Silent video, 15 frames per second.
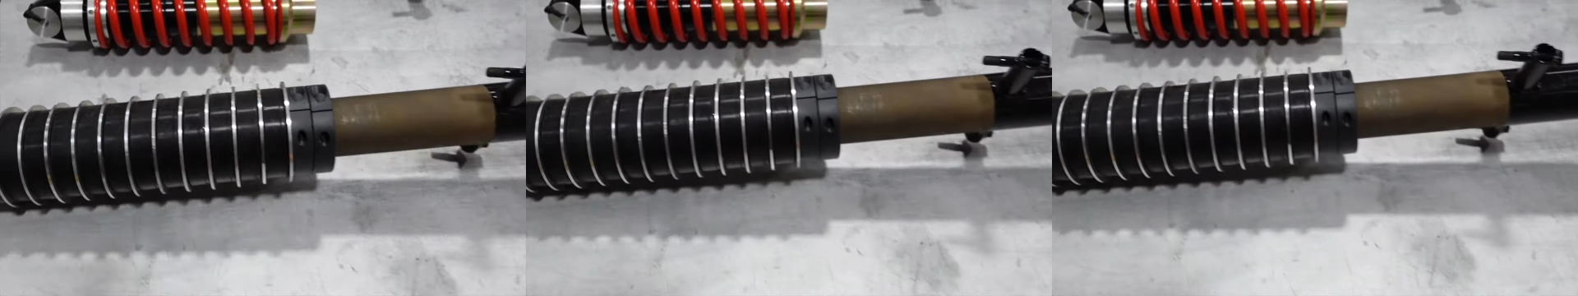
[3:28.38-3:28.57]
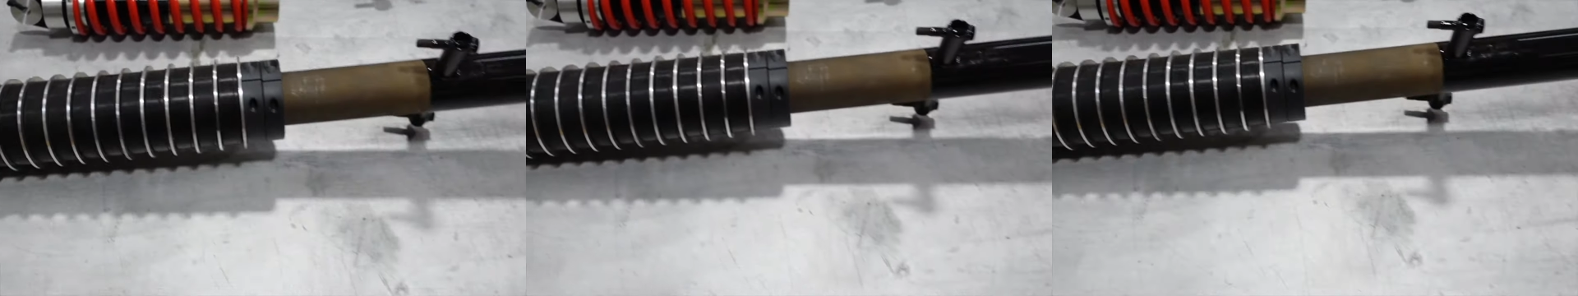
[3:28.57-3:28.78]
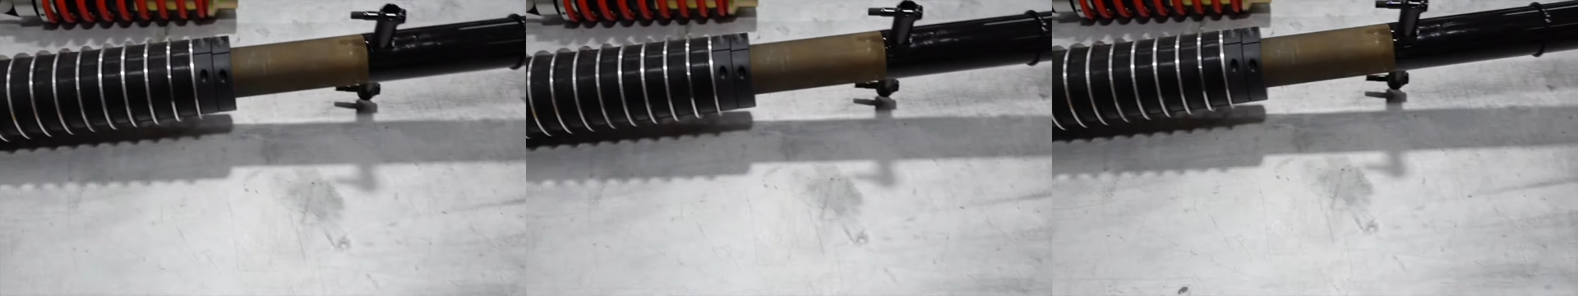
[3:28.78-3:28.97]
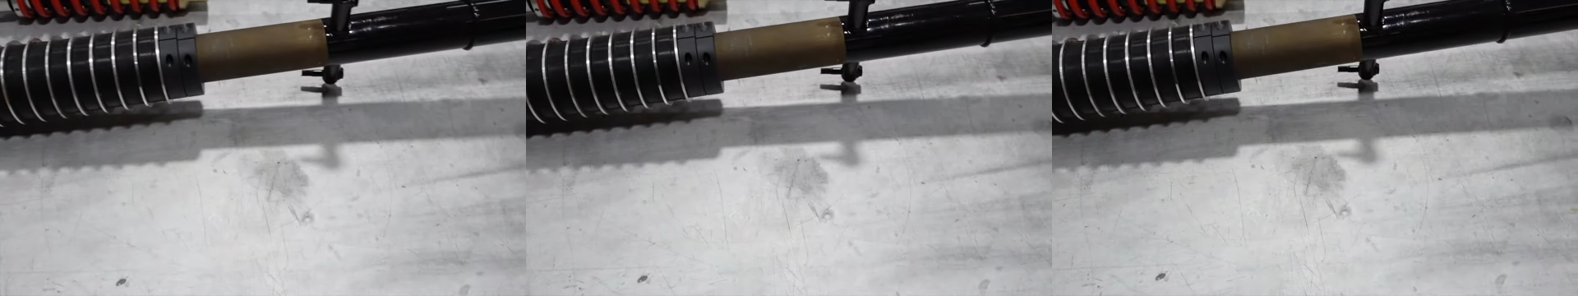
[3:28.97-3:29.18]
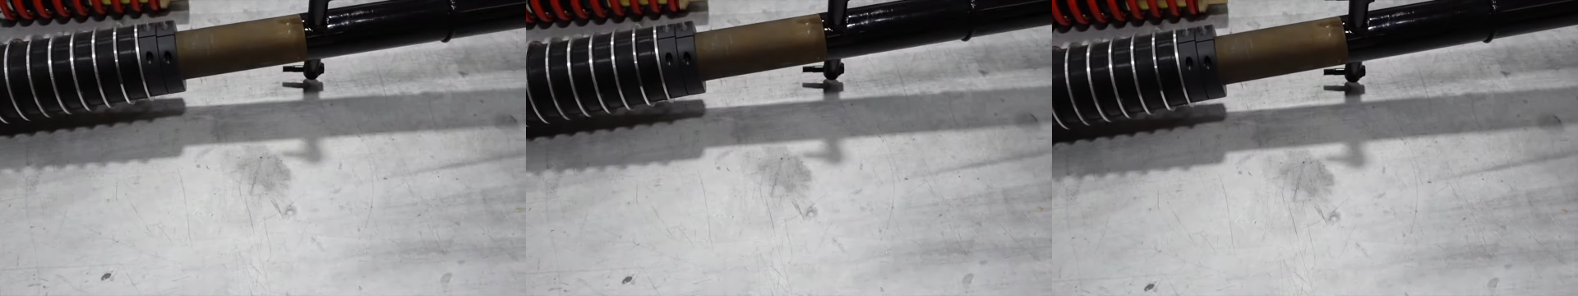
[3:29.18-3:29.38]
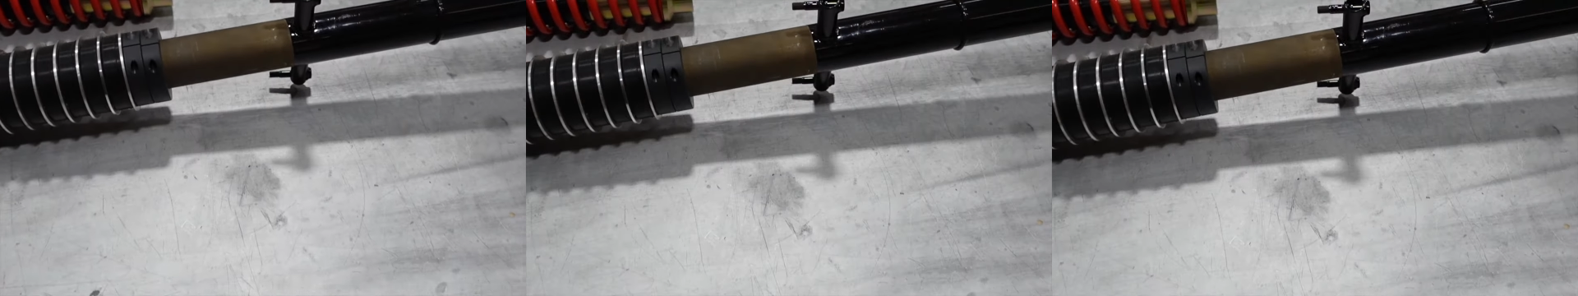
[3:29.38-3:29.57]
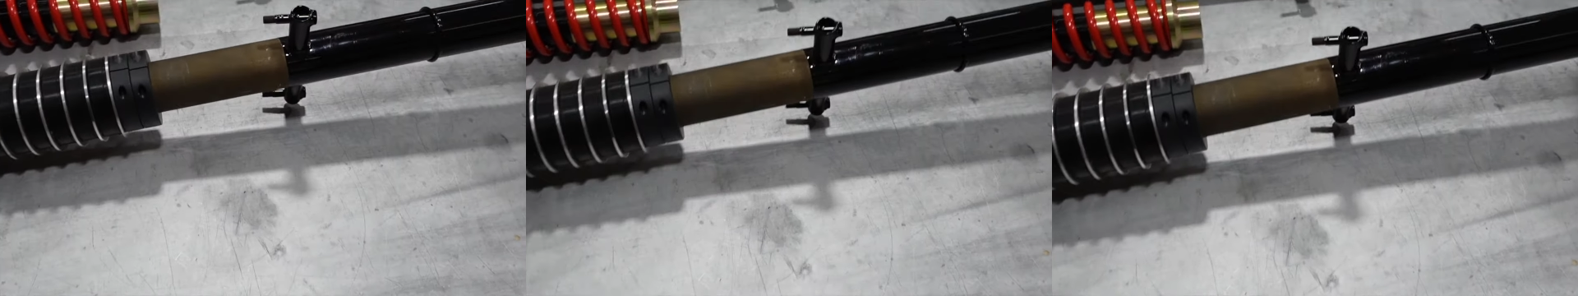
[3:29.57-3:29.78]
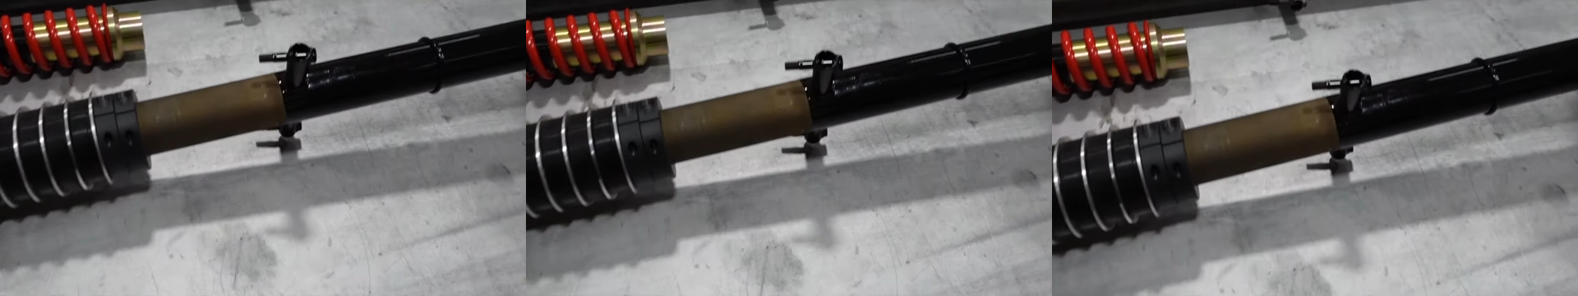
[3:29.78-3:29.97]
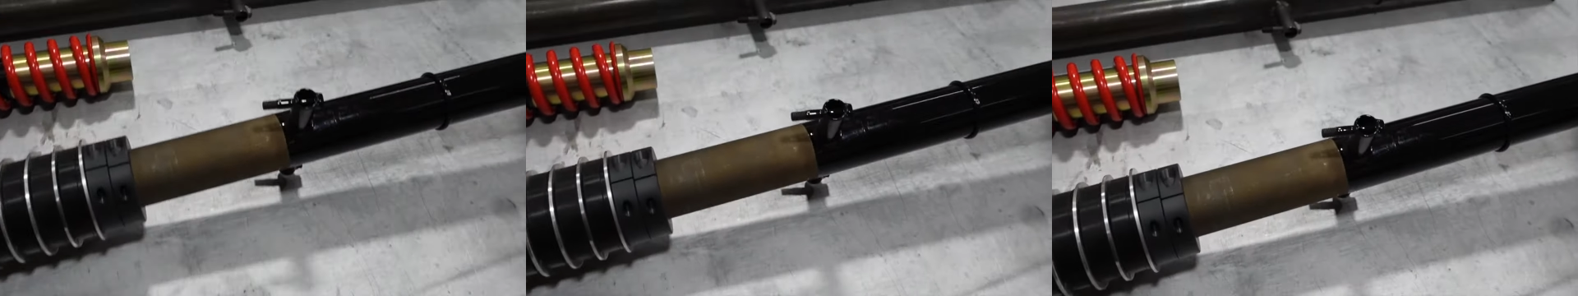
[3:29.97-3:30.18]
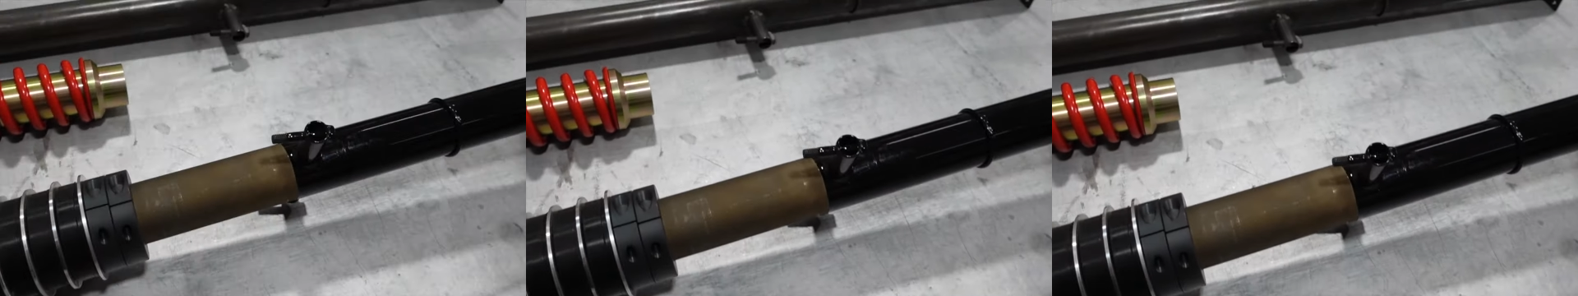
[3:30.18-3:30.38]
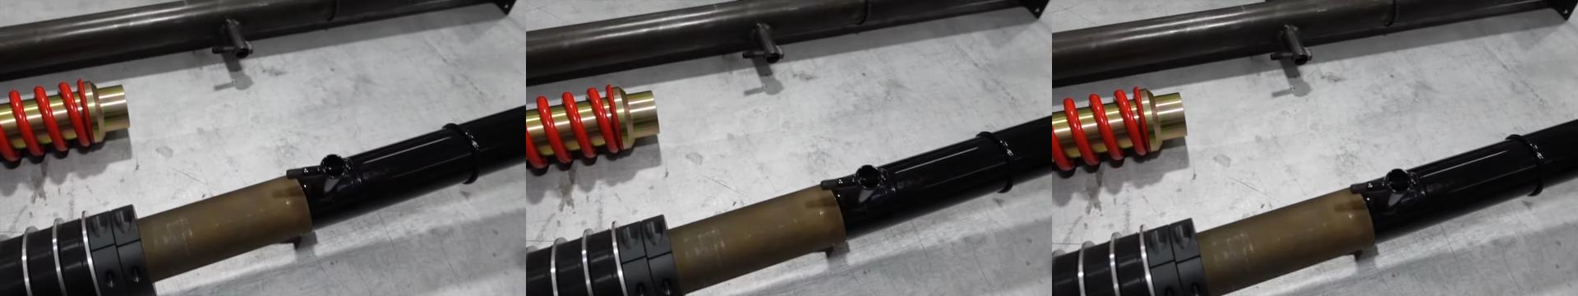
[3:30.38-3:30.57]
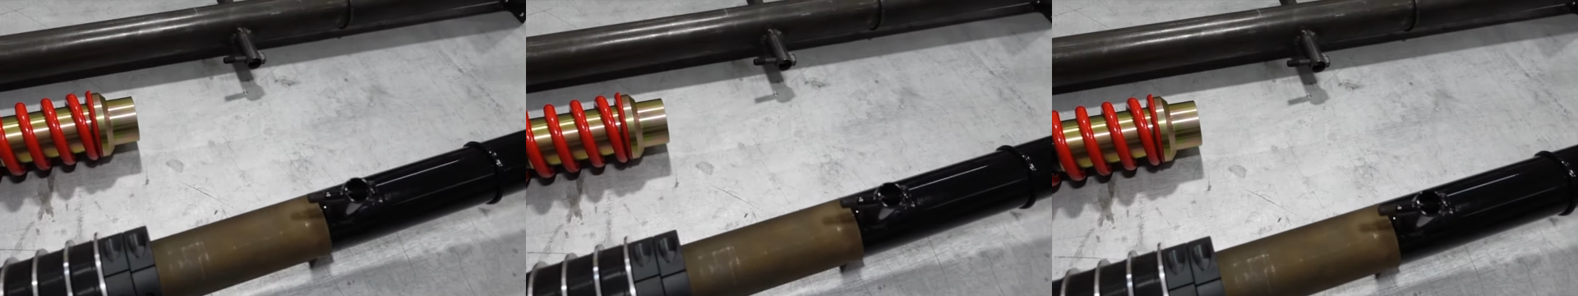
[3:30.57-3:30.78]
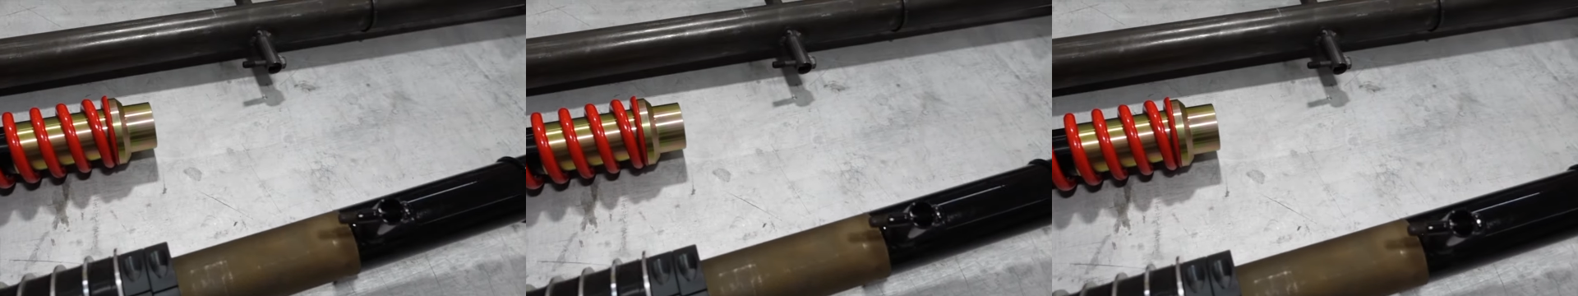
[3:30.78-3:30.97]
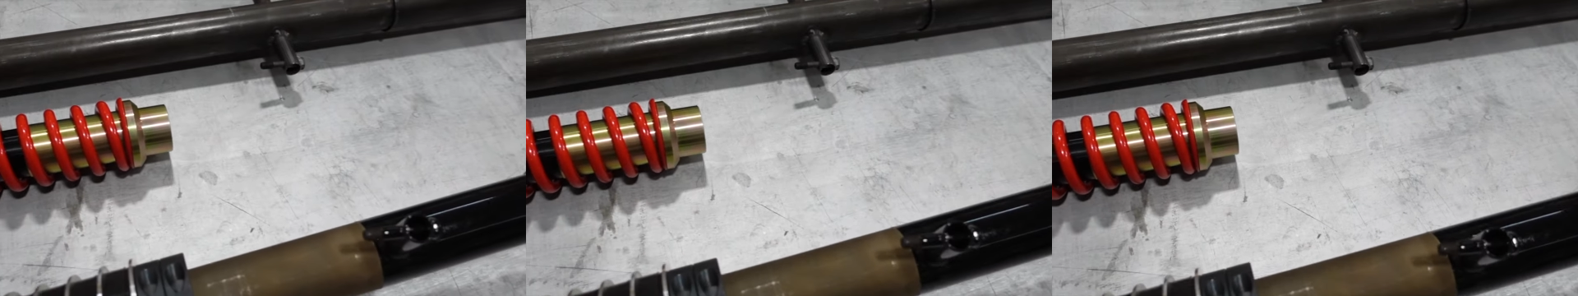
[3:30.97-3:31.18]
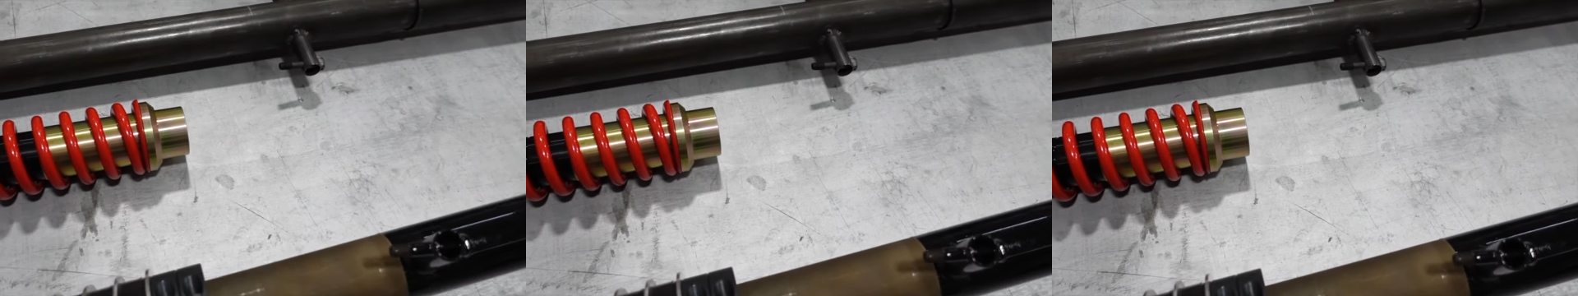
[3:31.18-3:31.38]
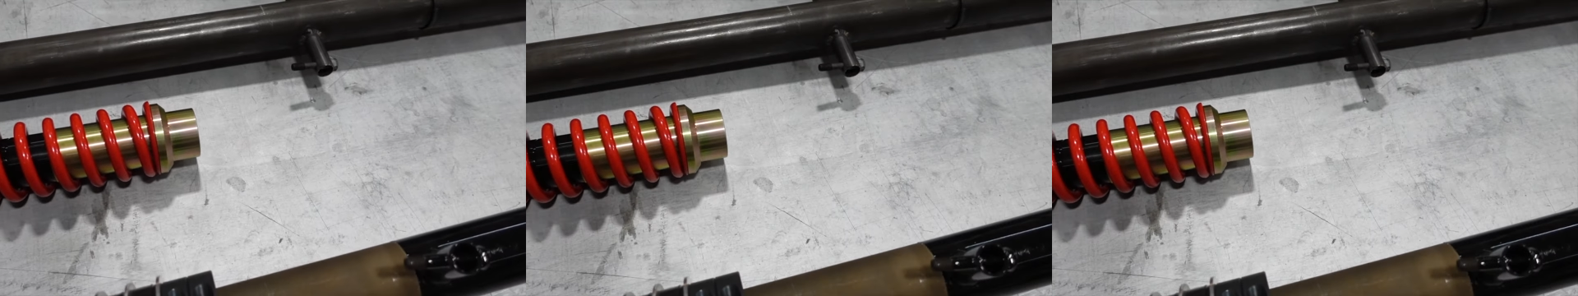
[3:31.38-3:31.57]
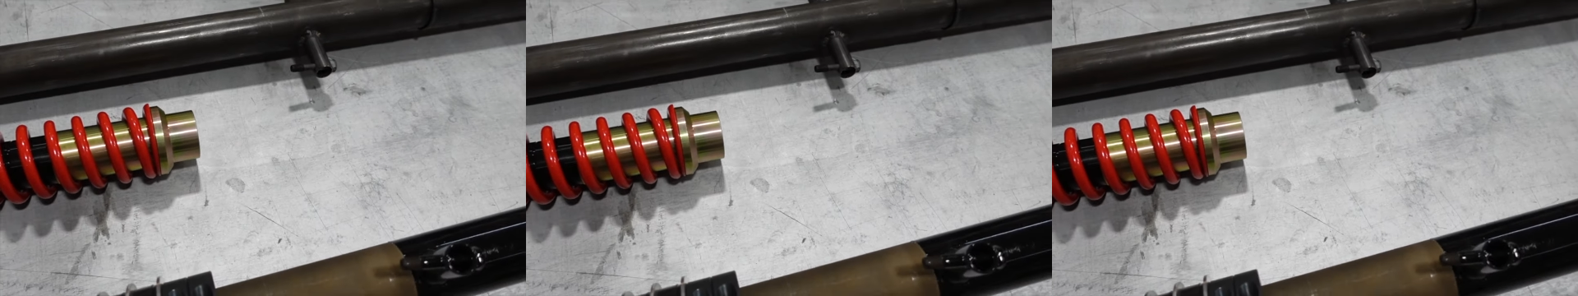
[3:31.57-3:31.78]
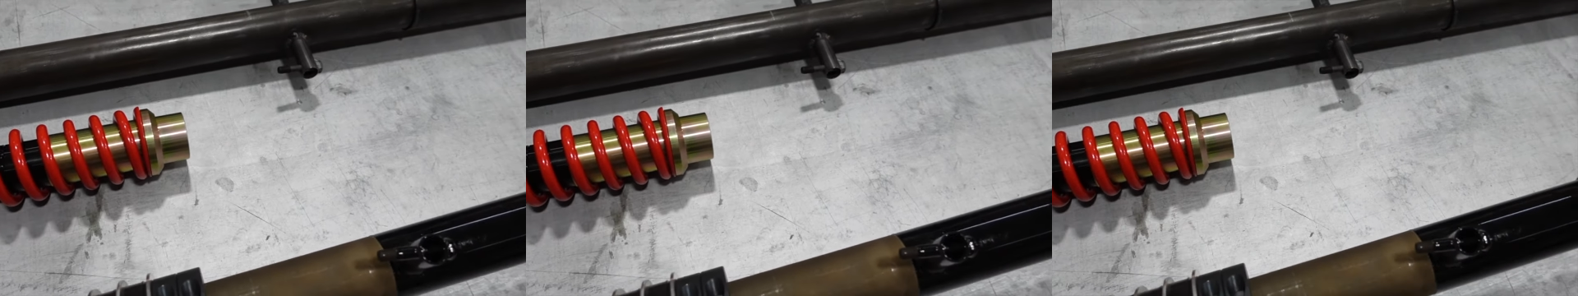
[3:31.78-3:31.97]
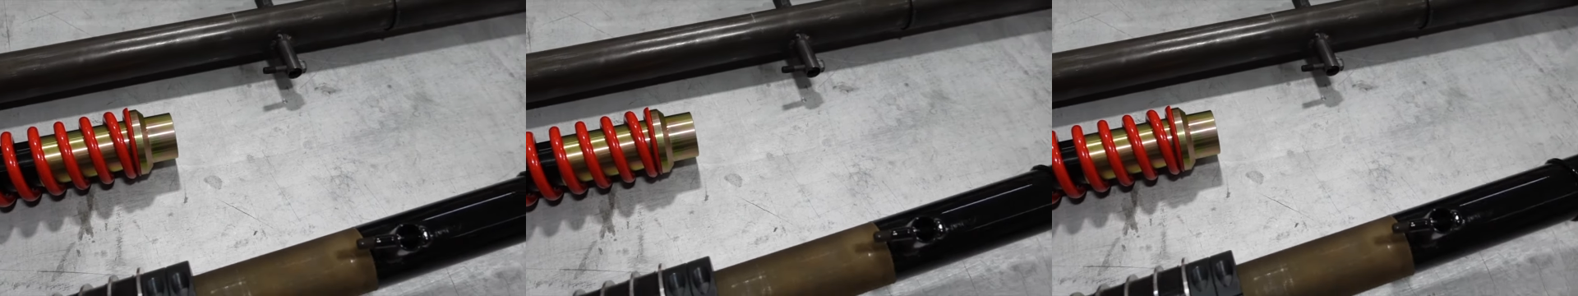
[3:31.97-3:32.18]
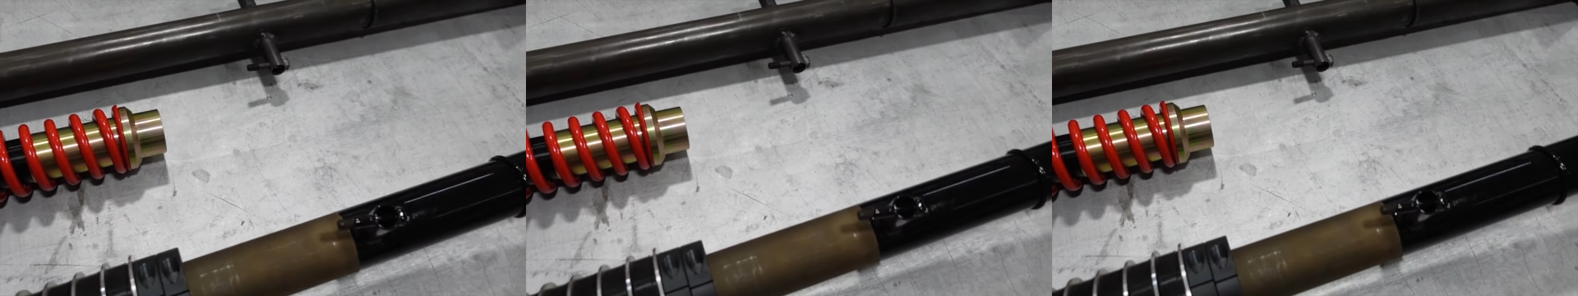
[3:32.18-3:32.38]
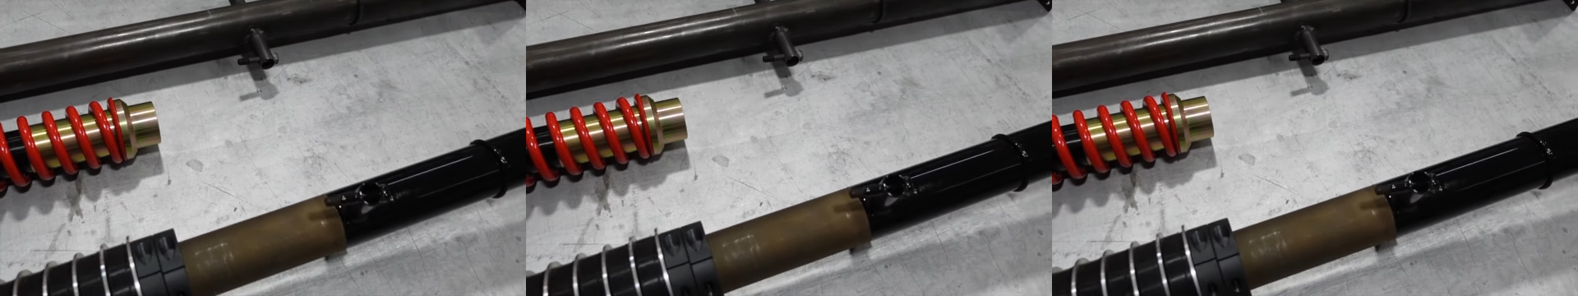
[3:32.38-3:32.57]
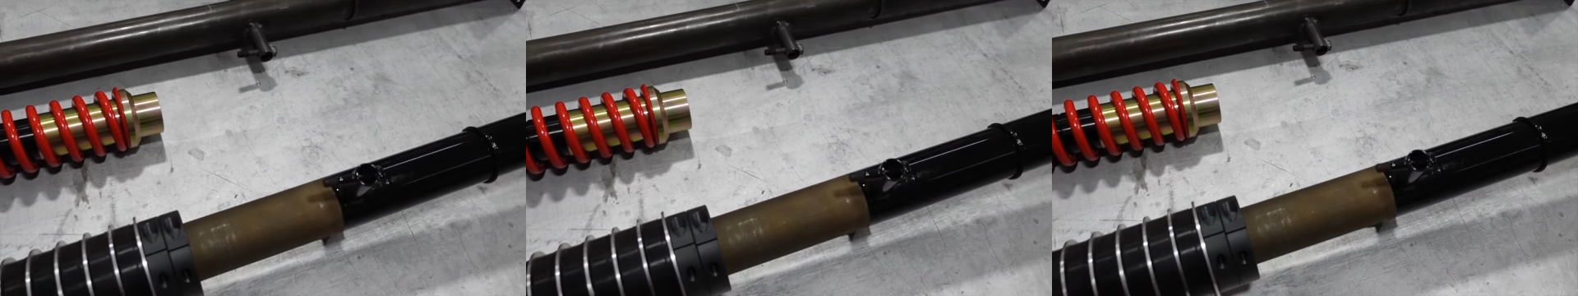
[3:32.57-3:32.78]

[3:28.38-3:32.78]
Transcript: [unreadable: no face in view]